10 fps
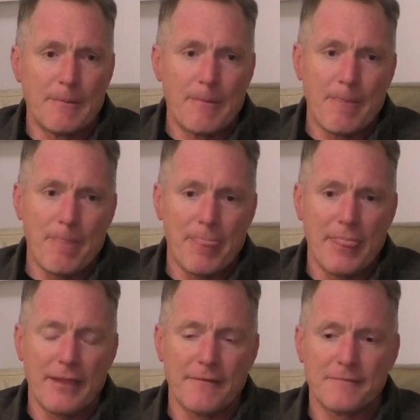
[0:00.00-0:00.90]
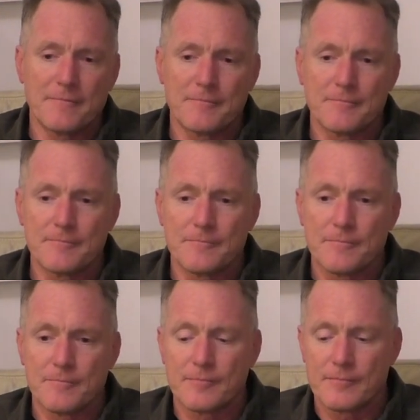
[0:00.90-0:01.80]

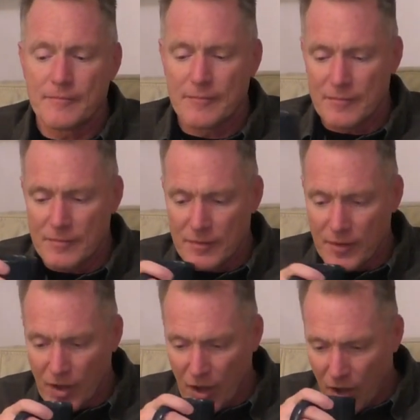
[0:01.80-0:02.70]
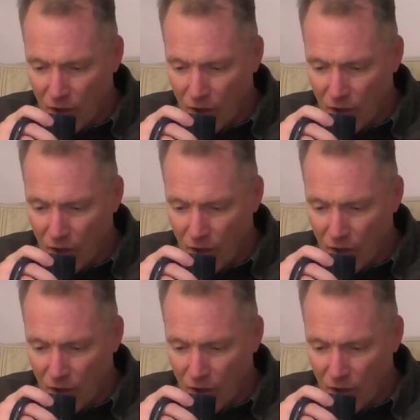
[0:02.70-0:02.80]
Nothing is said.